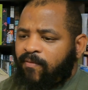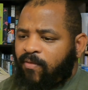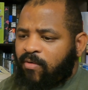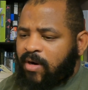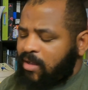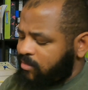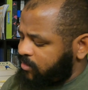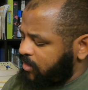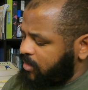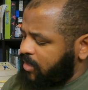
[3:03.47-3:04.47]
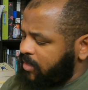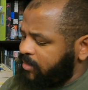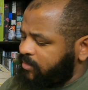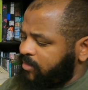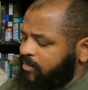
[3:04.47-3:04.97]

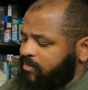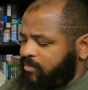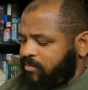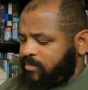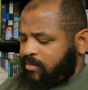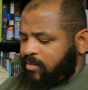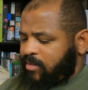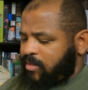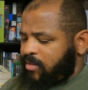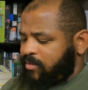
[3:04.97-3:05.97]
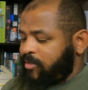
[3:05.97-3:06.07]
$4.90.